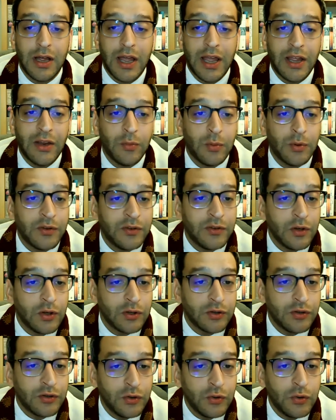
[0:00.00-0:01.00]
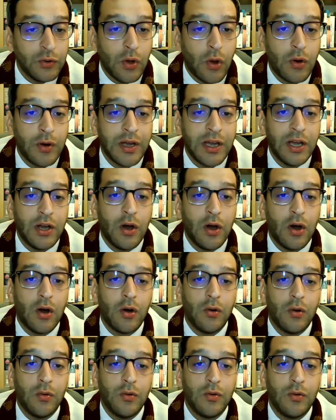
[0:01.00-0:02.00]
It was not too long
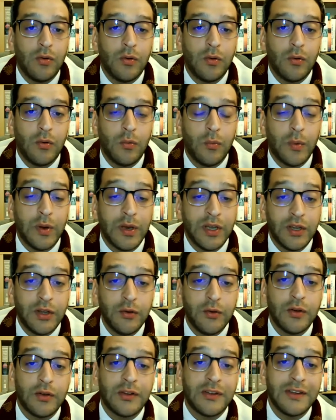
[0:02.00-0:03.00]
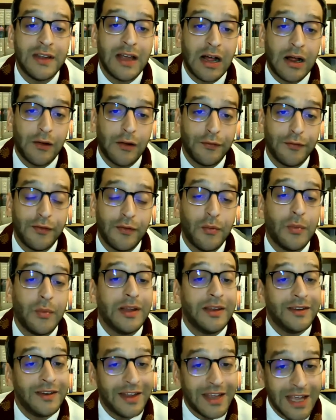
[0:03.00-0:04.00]
ago when you yourself,
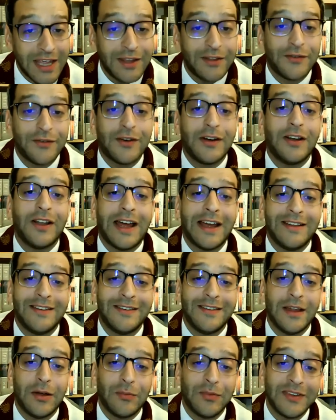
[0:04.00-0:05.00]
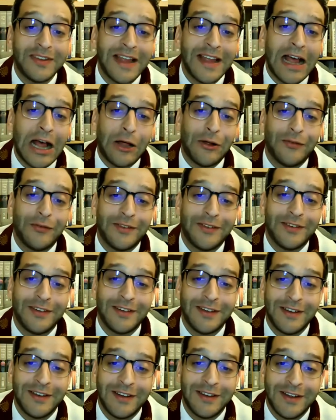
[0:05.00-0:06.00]
when Israelites themselves
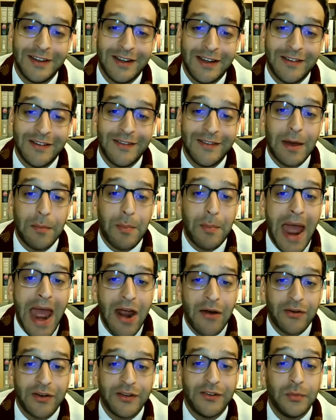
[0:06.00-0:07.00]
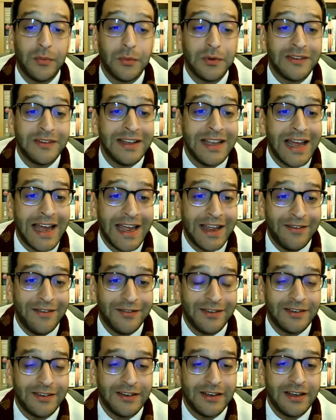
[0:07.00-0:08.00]
and their parents were
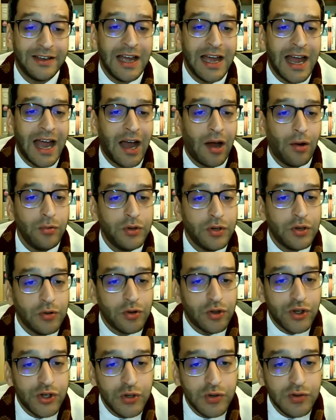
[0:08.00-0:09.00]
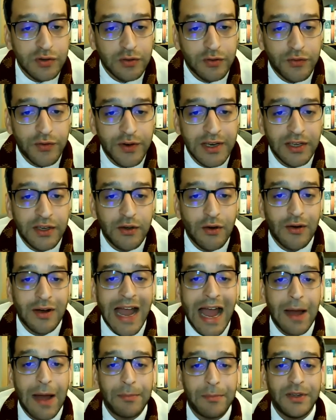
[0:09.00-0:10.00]
slaves. How do you choose to treat your
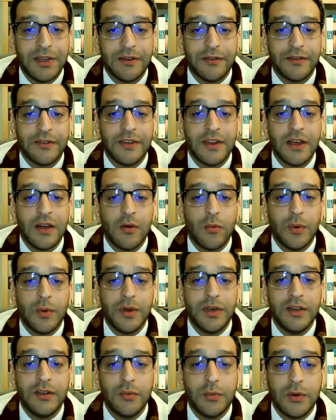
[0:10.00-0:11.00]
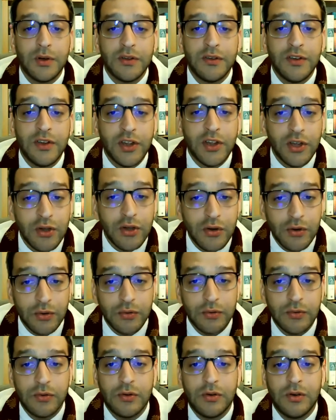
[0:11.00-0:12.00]
captives when it was
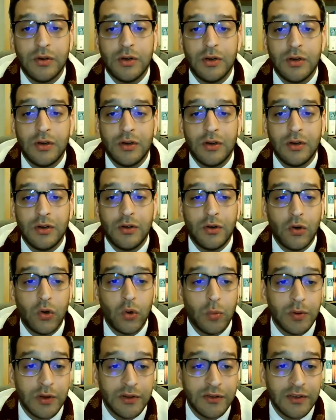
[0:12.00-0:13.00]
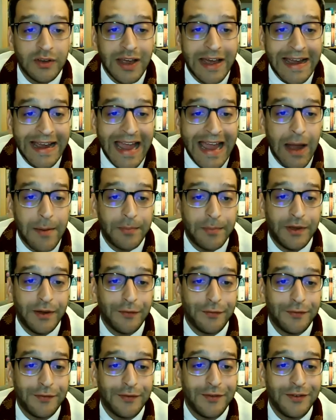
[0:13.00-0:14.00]
you who was a
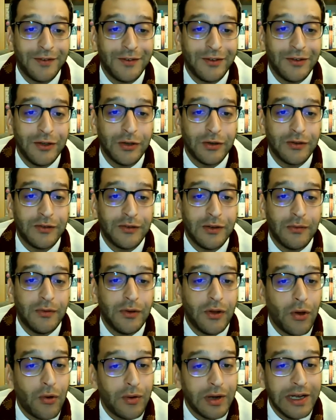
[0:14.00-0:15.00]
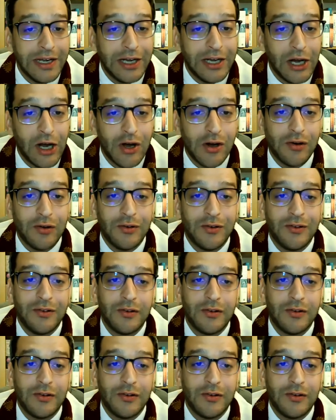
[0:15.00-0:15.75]
captive not so long ago?